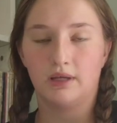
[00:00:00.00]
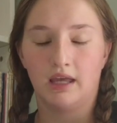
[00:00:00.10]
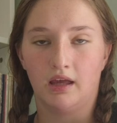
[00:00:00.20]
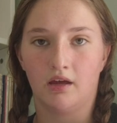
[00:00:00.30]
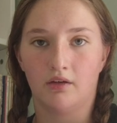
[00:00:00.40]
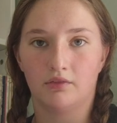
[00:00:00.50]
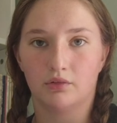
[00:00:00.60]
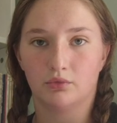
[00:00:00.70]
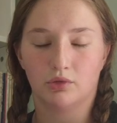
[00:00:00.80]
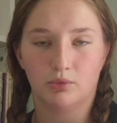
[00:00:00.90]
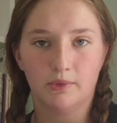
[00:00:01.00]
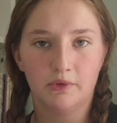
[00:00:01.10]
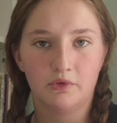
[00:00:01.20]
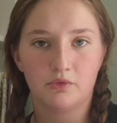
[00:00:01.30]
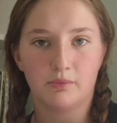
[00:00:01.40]
we have
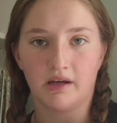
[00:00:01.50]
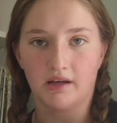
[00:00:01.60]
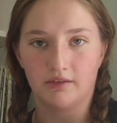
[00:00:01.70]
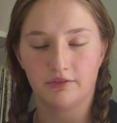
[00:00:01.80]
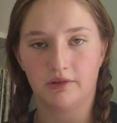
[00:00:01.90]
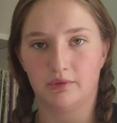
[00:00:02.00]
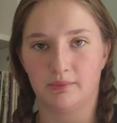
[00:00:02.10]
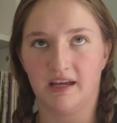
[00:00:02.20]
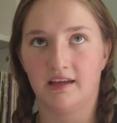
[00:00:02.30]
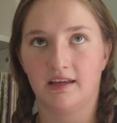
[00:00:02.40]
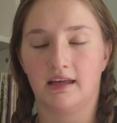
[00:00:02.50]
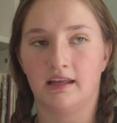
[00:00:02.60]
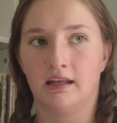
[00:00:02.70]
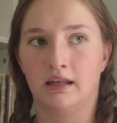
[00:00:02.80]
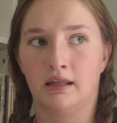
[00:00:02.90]
Rumors by Fleetwood Mac,
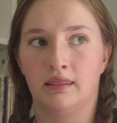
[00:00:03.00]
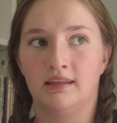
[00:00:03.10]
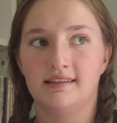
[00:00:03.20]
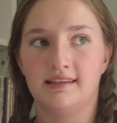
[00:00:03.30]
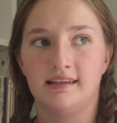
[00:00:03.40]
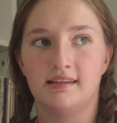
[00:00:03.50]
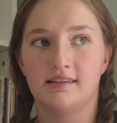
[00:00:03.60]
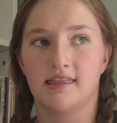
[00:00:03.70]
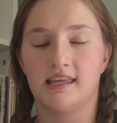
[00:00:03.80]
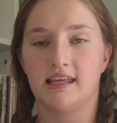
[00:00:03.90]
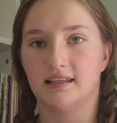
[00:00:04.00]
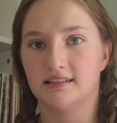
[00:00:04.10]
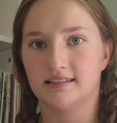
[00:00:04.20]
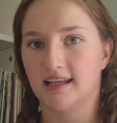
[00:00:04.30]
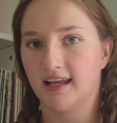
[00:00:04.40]
and this is the
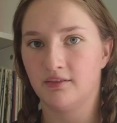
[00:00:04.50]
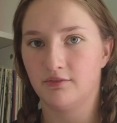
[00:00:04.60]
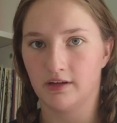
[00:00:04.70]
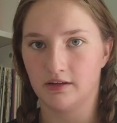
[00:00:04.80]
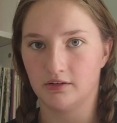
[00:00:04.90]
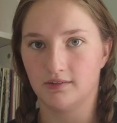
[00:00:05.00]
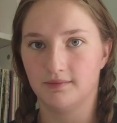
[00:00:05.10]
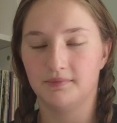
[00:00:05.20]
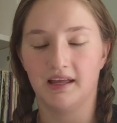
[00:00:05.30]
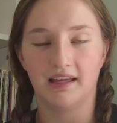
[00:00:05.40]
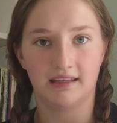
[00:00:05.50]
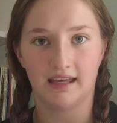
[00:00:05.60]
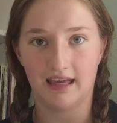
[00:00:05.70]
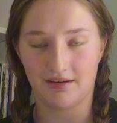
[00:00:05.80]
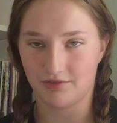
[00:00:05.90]
second vinyl I
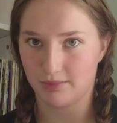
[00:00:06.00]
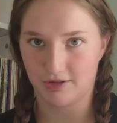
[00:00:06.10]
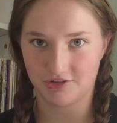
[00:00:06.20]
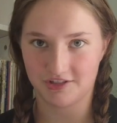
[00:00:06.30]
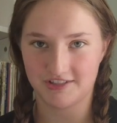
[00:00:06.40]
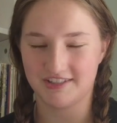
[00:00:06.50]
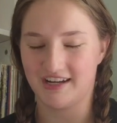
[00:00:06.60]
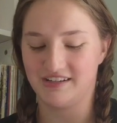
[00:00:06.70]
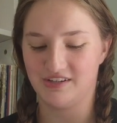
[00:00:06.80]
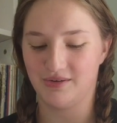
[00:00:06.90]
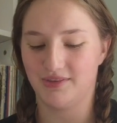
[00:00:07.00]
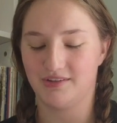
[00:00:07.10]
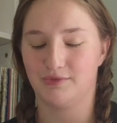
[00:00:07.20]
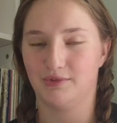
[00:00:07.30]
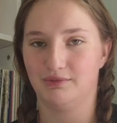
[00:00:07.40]
ever purchased. I know
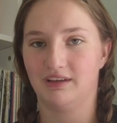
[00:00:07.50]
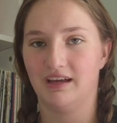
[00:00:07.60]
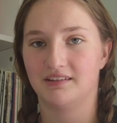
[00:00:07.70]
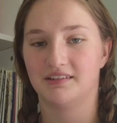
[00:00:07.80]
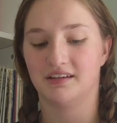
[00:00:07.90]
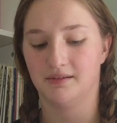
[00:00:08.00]
this for a fact.